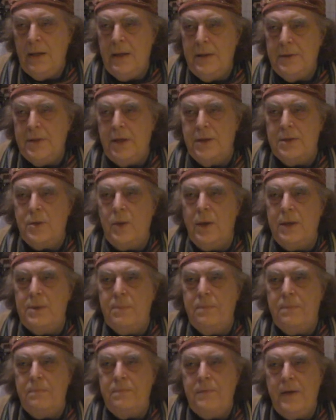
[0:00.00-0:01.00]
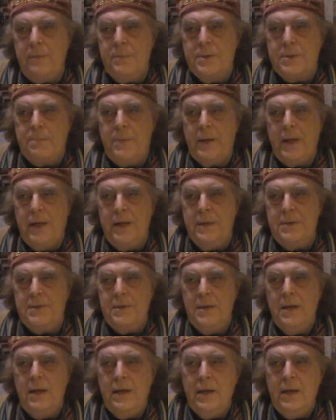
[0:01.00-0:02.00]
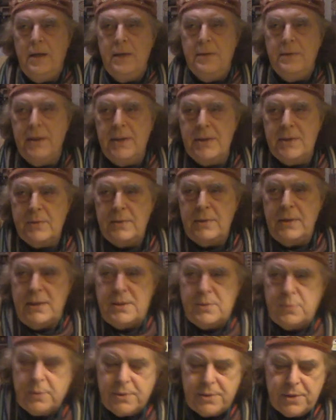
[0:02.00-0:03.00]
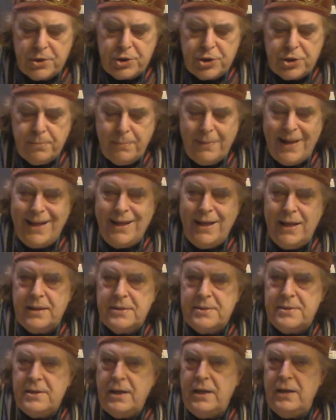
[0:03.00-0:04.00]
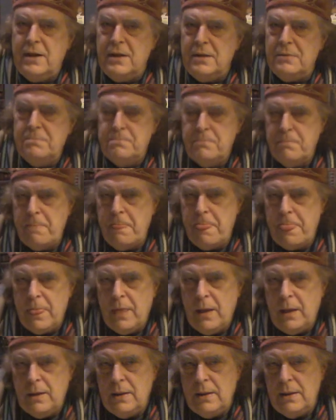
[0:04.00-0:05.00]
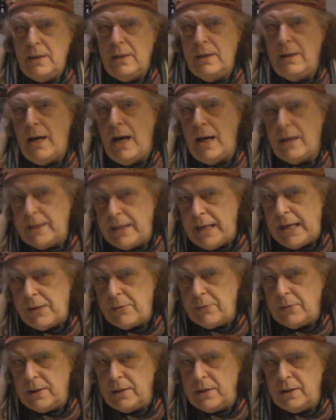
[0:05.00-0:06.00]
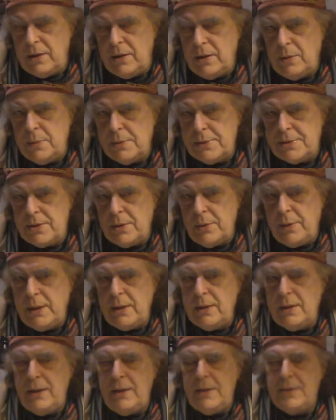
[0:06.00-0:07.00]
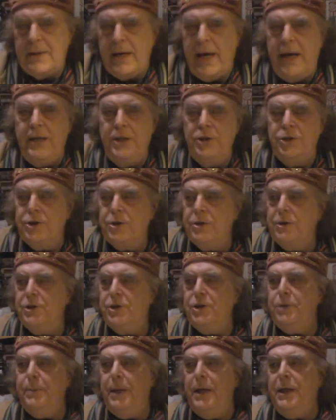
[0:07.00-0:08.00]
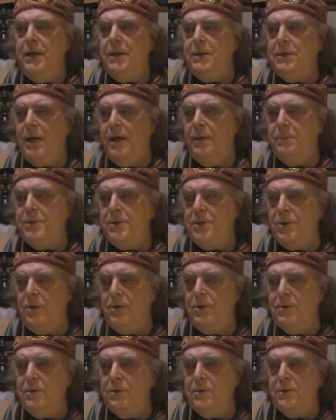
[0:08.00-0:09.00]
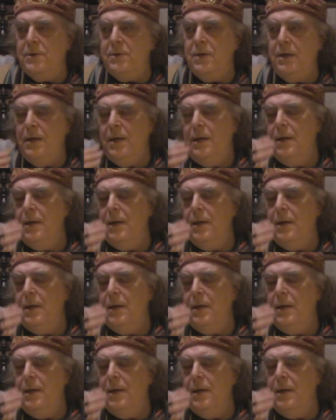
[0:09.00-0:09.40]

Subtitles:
So it's quite a famous place. This was a shamanic singer, Hungarian, who was doing these ancient shamanic type songs.